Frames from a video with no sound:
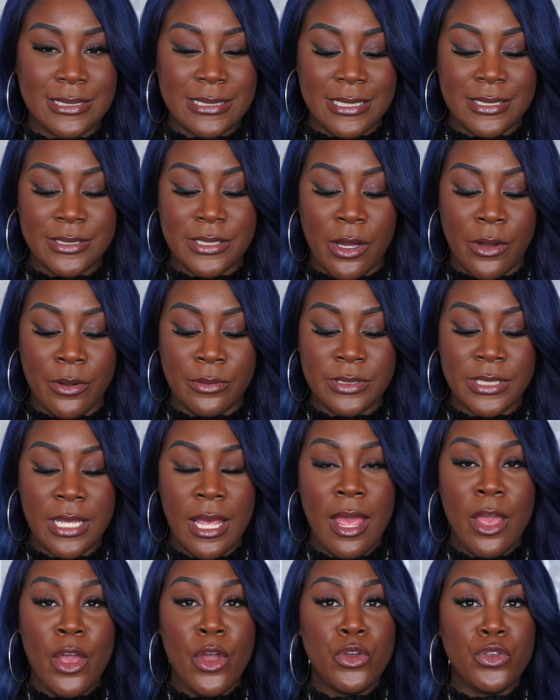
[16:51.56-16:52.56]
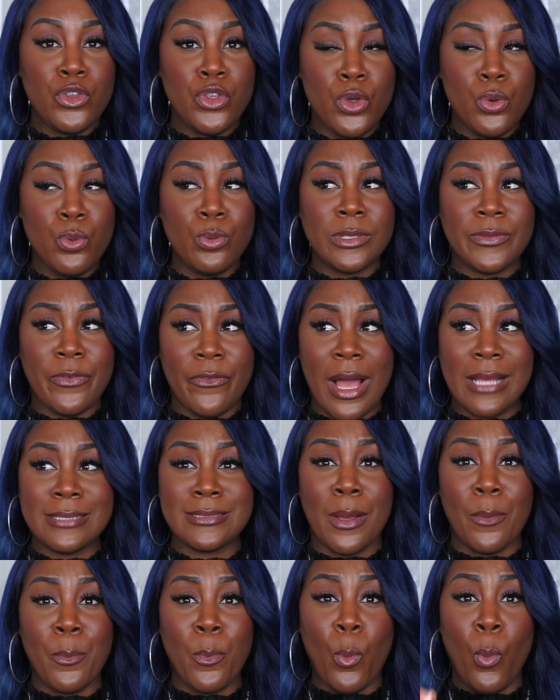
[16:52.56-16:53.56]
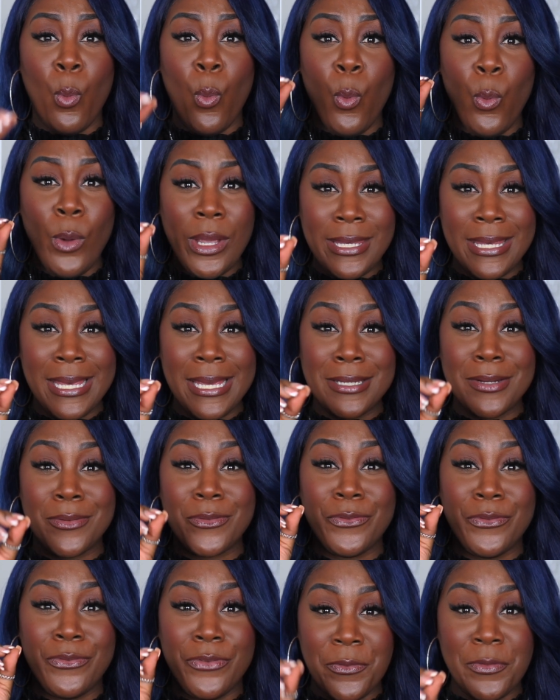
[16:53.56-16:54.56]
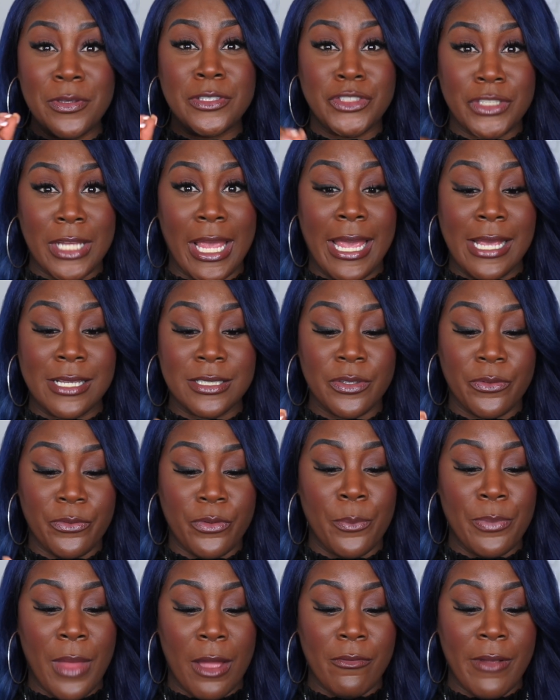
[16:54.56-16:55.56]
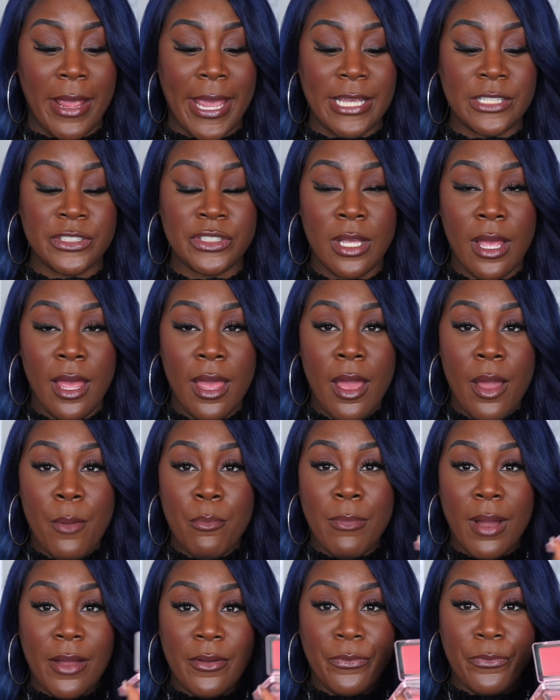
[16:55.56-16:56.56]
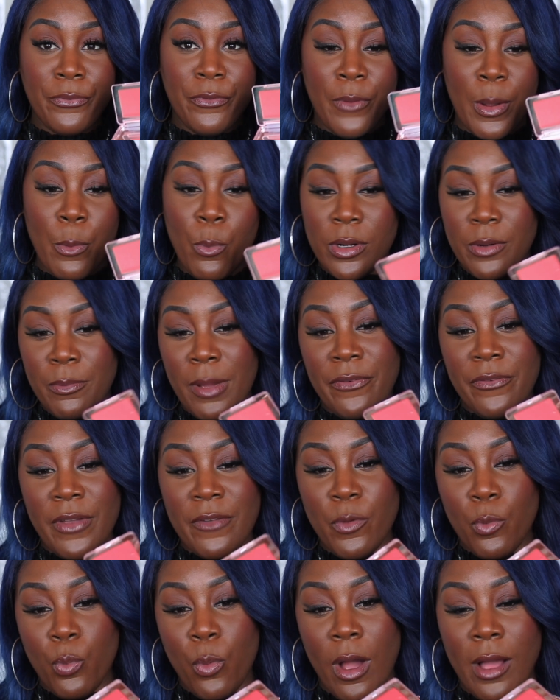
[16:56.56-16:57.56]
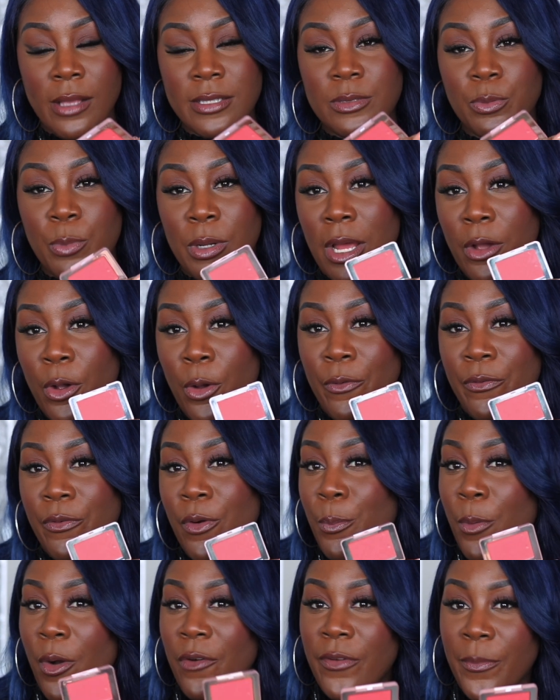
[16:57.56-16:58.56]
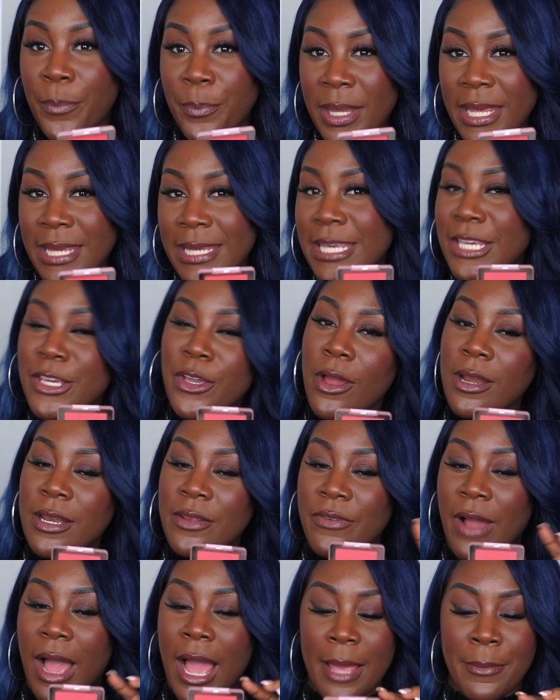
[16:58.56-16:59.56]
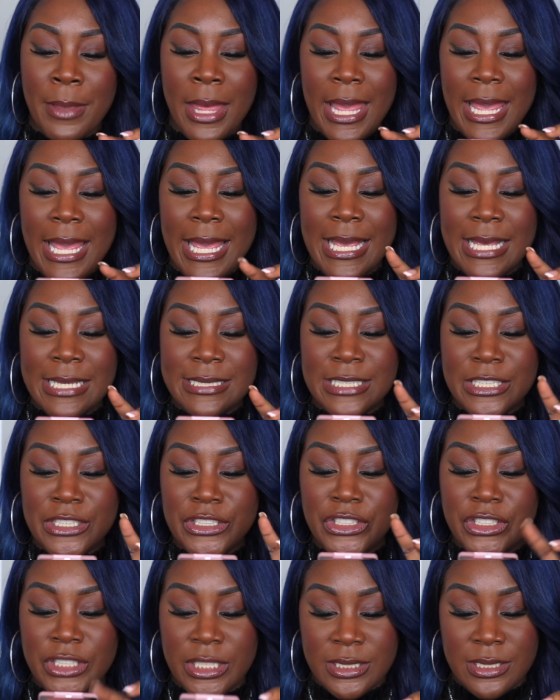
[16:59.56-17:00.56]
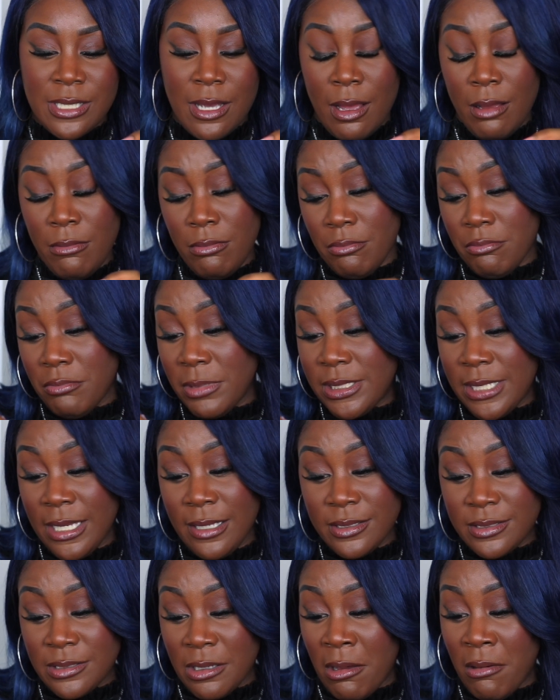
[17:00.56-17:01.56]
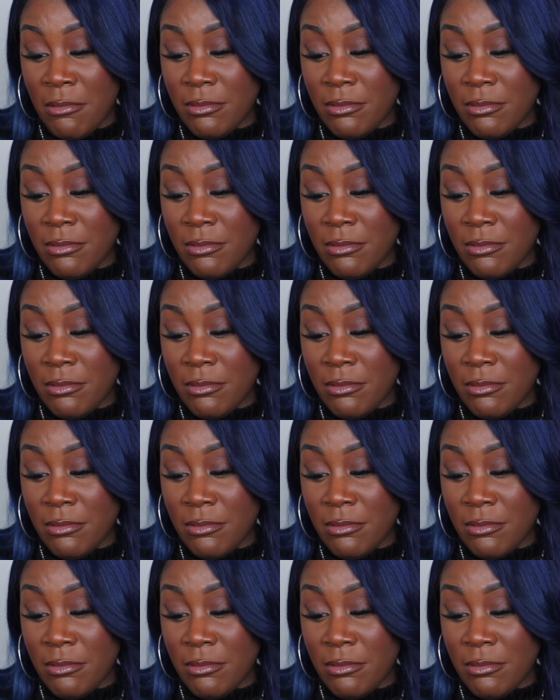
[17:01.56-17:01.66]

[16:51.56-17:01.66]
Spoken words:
tones. You will find some wicked vivid shades from that range. One of my favorite ones when I go for more of a pinky girly vibe is Jitta. Me think so.